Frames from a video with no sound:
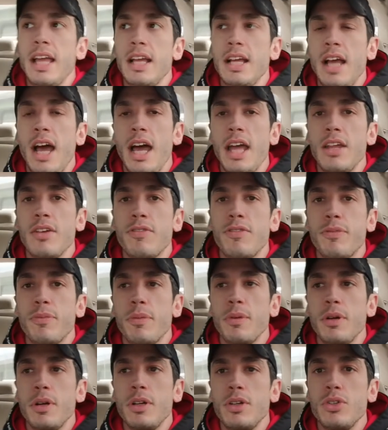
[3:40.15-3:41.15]
can kind of
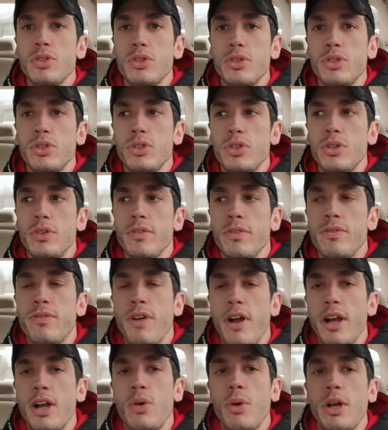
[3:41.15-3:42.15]

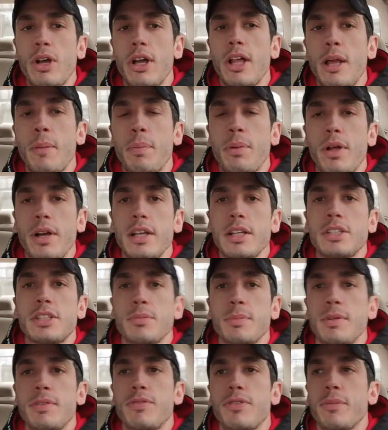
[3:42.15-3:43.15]
very quickly like plug in
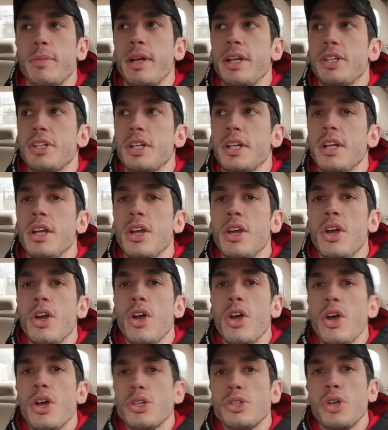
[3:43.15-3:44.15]
some information.
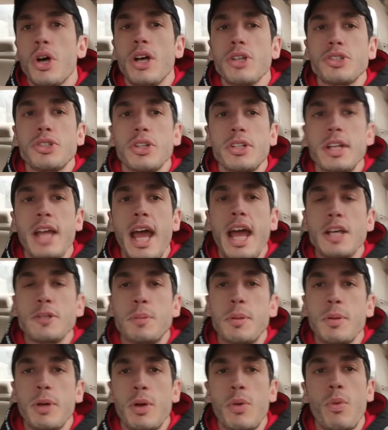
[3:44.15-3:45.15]
So I'll start to
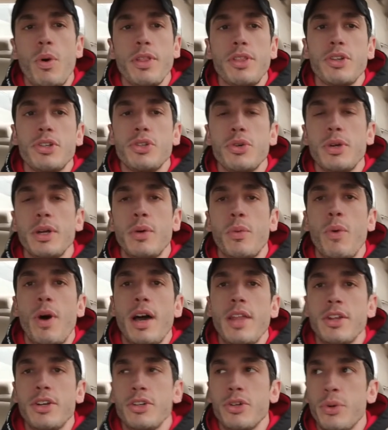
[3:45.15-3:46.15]
ask people like what they're doing and
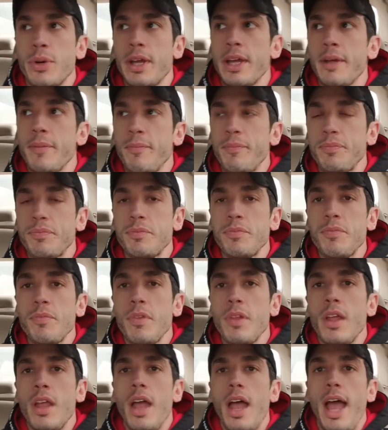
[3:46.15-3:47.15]
why they're doing it,
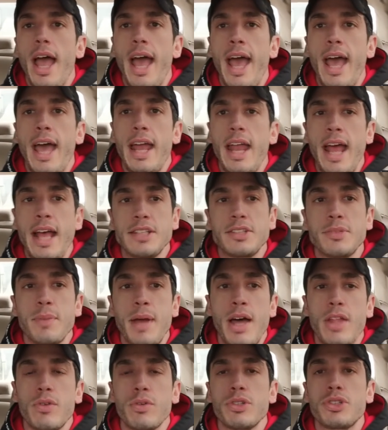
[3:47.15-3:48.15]
and ask them
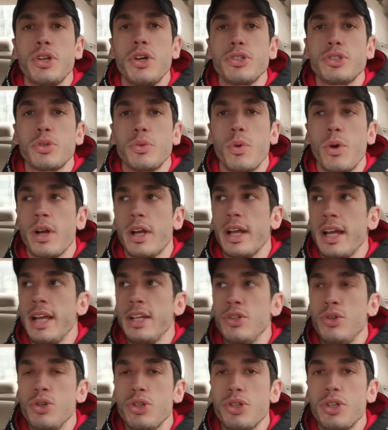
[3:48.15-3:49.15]
how the results are working.
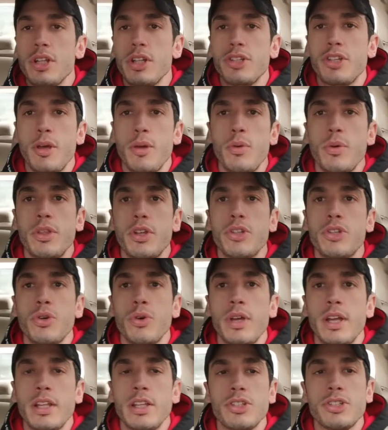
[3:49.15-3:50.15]
And usually they'll tell me what they're
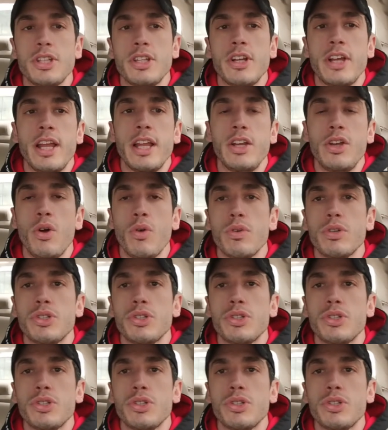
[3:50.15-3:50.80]
doing, and they'll say they're getting no